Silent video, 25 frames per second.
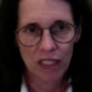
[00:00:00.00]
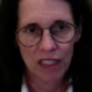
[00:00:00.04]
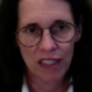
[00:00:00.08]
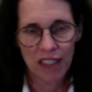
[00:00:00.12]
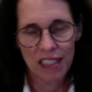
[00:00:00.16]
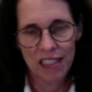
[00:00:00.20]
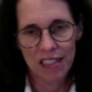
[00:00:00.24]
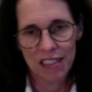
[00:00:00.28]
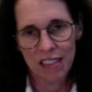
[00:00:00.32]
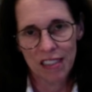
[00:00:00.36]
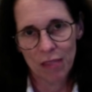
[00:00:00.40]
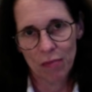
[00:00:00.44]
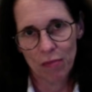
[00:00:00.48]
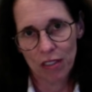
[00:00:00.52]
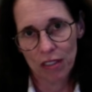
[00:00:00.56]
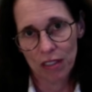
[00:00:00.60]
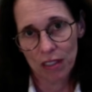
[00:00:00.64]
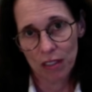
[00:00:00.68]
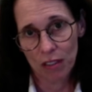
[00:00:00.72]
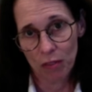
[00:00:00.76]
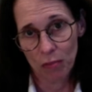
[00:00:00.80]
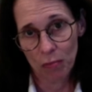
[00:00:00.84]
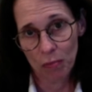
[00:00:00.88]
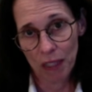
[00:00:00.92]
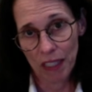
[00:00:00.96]
and they seemed to
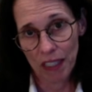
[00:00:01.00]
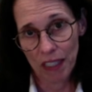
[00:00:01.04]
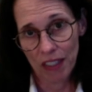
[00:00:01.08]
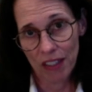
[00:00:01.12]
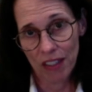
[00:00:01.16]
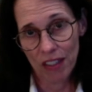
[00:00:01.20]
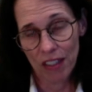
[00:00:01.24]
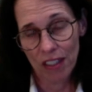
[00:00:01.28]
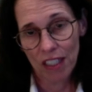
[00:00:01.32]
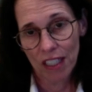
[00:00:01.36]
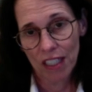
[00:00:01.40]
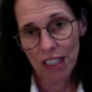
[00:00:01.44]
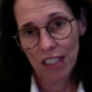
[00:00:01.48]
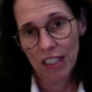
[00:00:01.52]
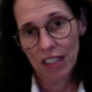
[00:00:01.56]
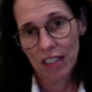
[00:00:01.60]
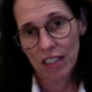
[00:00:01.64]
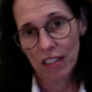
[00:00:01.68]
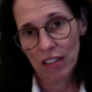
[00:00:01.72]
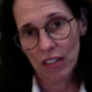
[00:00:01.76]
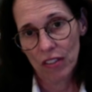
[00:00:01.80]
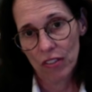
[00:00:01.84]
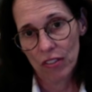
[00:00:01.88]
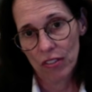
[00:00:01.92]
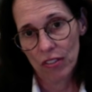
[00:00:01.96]
do better
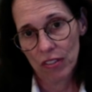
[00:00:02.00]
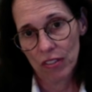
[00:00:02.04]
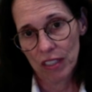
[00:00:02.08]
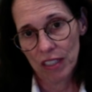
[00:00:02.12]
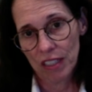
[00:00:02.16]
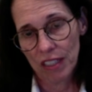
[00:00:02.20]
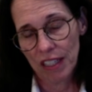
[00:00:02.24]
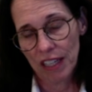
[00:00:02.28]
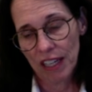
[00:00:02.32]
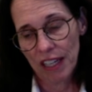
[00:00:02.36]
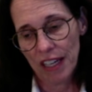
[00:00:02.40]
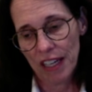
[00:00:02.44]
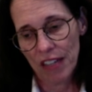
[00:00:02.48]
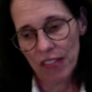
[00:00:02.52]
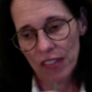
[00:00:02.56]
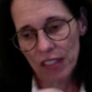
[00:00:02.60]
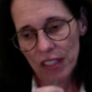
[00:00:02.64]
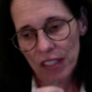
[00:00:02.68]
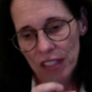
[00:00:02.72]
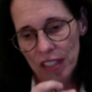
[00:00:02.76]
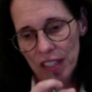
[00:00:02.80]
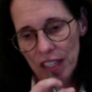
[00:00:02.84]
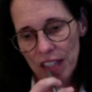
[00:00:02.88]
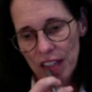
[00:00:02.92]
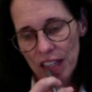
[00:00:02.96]
than those who didn't have it.